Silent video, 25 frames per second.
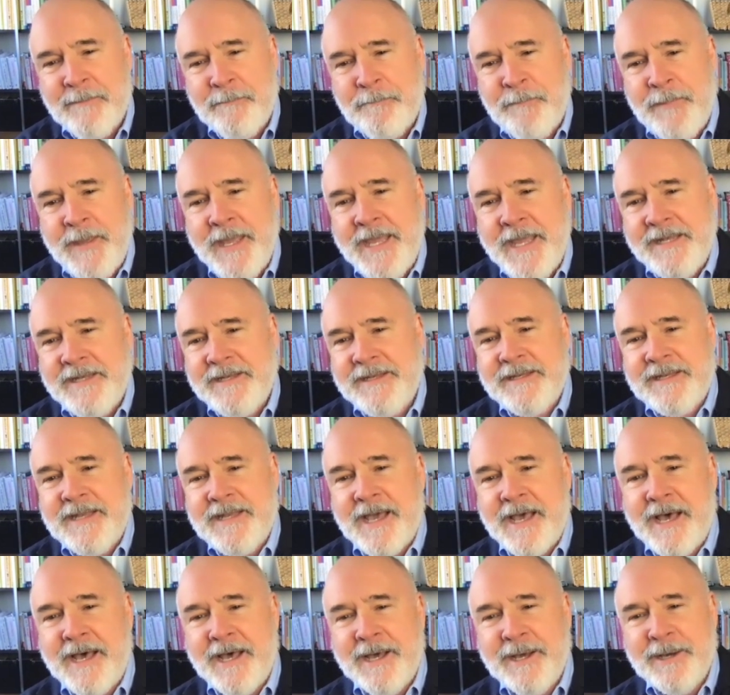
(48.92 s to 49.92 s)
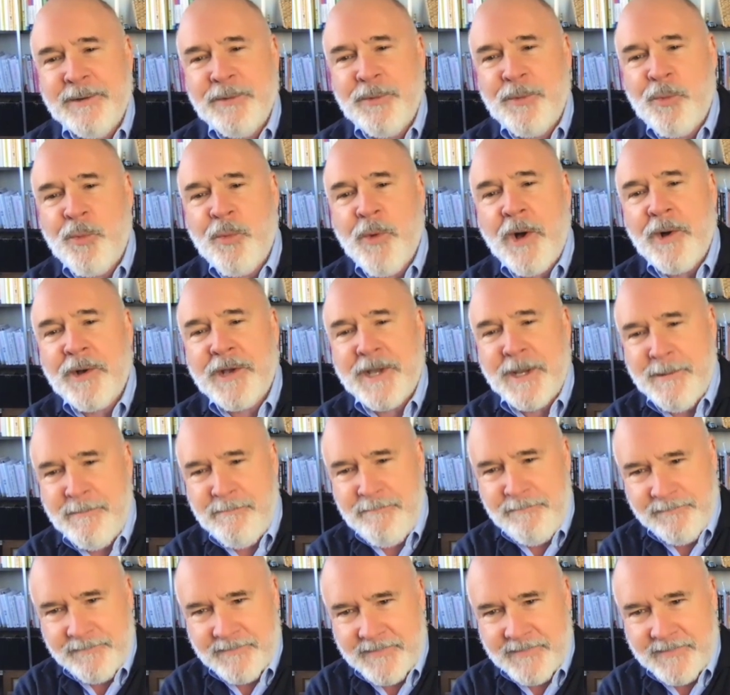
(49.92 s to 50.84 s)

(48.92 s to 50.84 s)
Pete, uh, welcome.